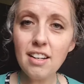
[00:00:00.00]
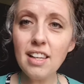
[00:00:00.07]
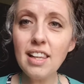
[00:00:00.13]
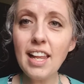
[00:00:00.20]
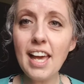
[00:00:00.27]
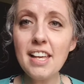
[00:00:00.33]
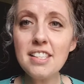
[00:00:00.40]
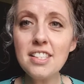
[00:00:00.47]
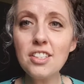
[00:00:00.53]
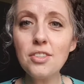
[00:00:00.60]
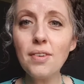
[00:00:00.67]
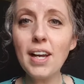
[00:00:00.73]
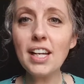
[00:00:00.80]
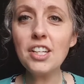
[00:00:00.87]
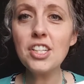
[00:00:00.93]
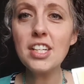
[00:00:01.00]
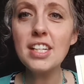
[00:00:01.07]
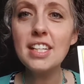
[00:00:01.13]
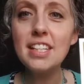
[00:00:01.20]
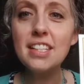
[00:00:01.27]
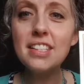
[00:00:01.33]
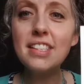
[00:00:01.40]
our last
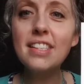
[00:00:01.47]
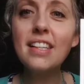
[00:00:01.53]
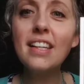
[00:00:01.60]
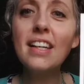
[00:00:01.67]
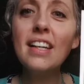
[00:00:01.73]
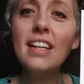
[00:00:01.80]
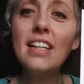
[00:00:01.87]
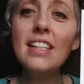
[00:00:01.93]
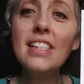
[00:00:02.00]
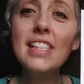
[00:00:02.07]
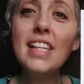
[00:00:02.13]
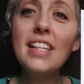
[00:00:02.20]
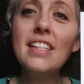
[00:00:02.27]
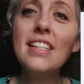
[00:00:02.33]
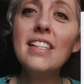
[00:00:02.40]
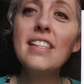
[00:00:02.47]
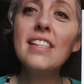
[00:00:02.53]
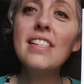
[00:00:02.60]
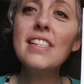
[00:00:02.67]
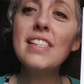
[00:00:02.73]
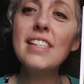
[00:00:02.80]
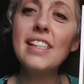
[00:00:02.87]
direction is sit
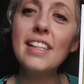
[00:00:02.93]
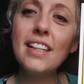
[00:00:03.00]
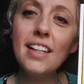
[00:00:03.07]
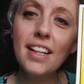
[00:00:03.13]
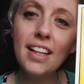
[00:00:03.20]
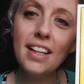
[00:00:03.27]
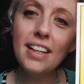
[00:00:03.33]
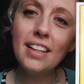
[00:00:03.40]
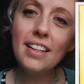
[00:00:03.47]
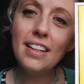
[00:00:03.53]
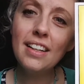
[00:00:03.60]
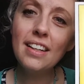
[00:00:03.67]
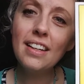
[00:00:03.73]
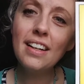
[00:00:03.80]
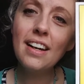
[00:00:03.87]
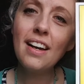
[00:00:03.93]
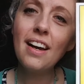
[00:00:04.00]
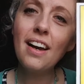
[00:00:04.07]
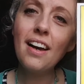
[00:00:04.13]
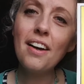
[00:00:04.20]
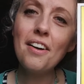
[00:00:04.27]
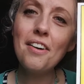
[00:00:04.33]
still.
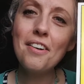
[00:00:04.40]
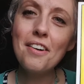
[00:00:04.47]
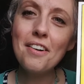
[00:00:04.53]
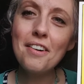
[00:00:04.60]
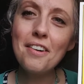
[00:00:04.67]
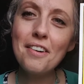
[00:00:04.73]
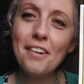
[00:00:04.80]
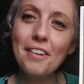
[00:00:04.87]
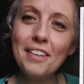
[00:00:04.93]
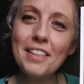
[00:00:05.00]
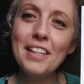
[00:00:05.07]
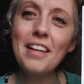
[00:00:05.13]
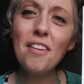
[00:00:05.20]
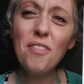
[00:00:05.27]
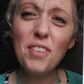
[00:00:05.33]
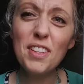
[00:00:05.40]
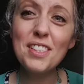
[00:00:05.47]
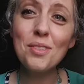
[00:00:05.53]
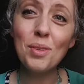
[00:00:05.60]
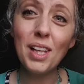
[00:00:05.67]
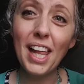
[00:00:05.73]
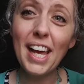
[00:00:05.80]
Oh, it
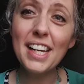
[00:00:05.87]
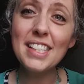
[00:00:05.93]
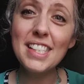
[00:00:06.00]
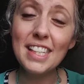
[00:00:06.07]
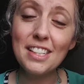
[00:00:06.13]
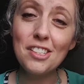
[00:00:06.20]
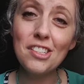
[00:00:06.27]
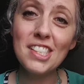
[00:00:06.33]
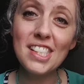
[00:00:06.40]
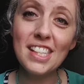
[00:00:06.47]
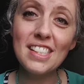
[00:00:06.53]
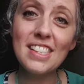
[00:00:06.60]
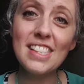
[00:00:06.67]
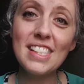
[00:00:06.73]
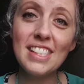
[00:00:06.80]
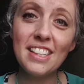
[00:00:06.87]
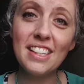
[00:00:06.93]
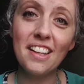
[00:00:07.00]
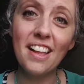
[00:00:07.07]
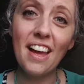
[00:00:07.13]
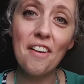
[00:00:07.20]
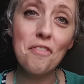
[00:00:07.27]
feels relaxing to sit
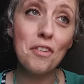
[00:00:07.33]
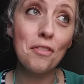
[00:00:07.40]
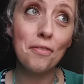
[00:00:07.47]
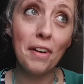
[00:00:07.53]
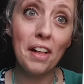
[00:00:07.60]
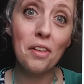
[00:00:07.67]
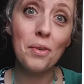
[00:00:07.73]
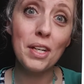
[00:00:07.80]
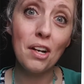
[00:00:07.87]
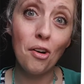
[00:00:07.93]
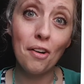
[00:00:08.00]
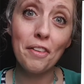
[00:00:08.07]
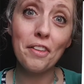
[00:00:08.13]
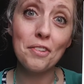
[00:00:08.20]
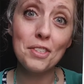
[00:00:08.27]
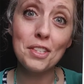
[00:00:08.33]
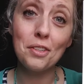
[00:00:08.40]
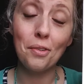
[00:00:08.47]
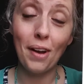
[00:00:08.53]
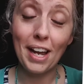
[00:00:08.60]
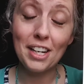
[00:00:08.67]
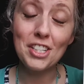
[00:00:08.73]
still after following all those
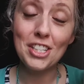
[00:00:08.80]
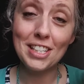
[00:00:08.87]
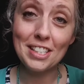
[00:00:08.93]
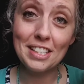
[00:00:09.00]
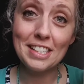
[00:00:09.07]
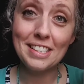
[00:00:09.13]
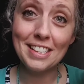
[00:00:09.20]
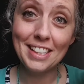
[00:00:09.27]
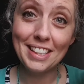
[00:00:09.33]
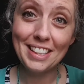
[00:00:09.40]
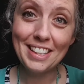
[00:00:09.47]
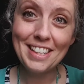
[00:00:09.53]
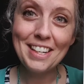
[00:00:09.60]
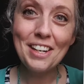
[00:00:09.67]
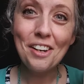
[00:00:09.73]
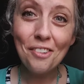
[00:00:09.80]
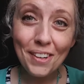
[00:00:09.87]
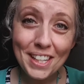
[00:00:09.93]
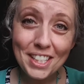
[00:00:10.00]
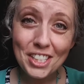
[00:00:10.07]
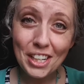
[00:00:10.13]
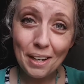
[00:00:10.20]
directions.
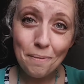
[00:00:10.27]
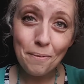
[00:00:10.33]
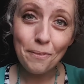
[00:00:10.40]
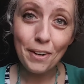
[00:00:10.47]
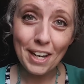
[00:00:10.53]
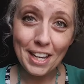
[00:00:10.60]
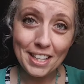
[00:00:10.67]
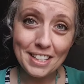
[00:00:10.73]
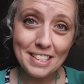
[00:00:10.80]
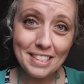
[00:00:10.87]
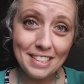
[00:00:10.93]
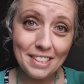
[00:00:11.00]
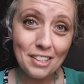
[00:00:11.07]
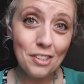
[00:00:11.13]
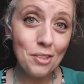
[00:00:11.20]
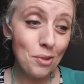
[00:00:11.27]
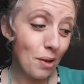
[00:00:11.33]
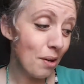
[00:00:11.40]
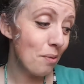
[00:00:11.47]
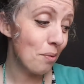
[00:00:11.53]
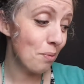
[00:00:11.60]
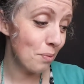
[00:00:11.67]
Great job, friends. You
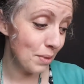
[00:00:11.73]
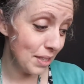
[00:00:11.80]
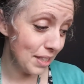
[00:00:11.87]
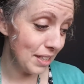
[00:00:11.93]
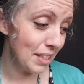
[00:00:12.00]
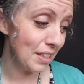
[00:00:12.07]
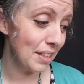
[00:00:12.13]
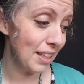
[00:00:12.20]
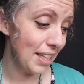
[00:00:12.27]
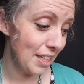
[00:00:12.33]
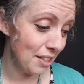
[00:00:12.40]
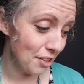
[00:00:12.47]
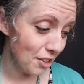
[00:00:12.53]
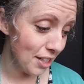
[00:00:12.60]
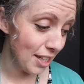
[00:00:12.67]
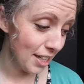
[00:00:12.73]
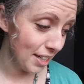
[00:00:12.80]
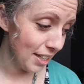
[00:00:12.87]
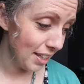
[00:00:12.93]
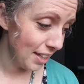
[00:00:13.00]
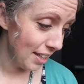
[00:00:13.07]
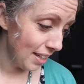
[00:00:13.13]
are really
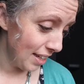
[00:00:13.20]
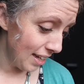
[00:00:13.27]
good